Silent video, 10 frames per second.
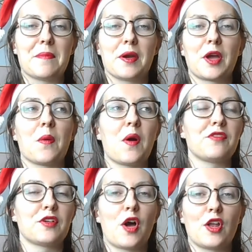go off
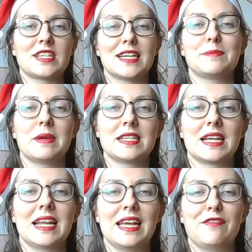on holidays.
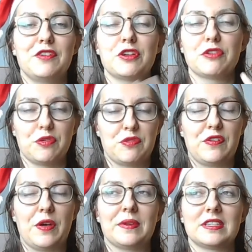Basically, if you don't know the
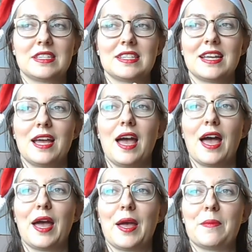film, it's
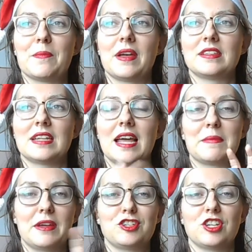an
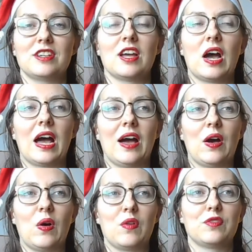animation
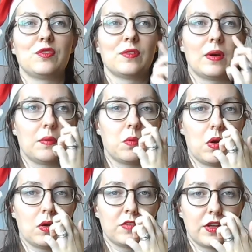of what
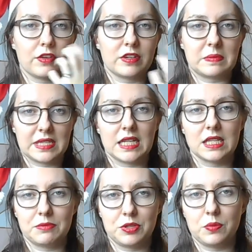Father Christmas gets
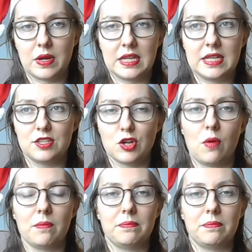up to when he's not